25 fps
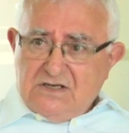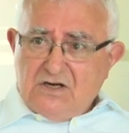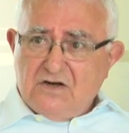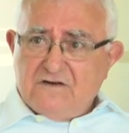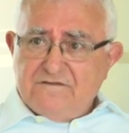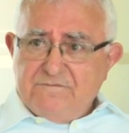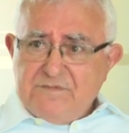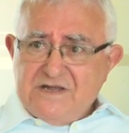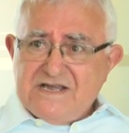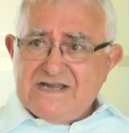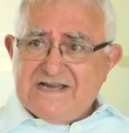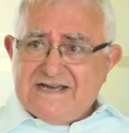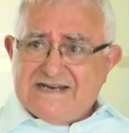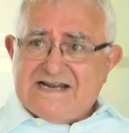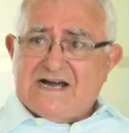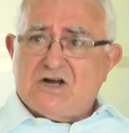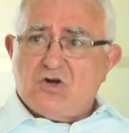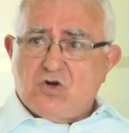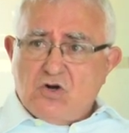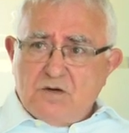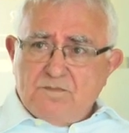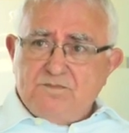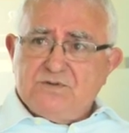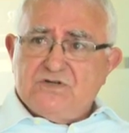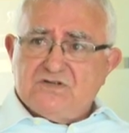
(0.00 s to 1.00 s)
of being an
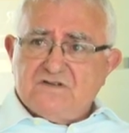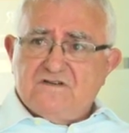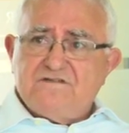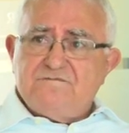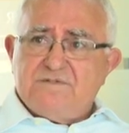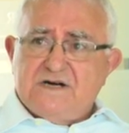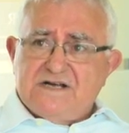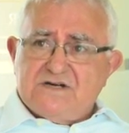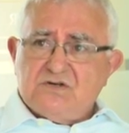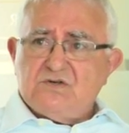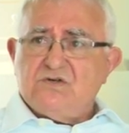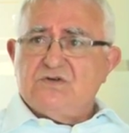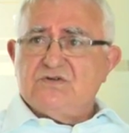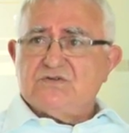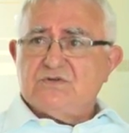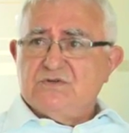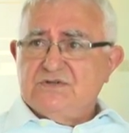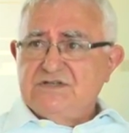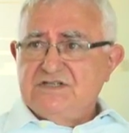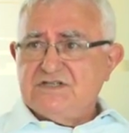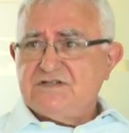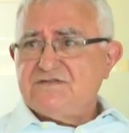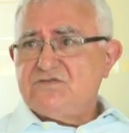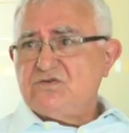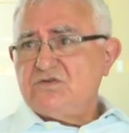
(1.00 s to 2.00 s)
accomplice of Barroso
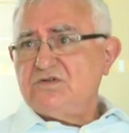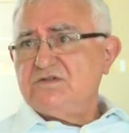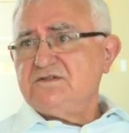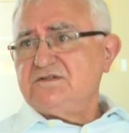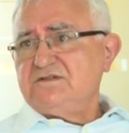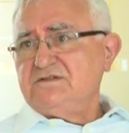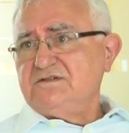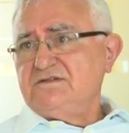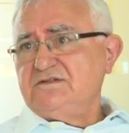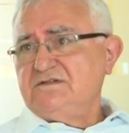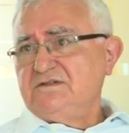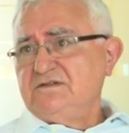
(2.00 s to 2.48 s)
on this fraud.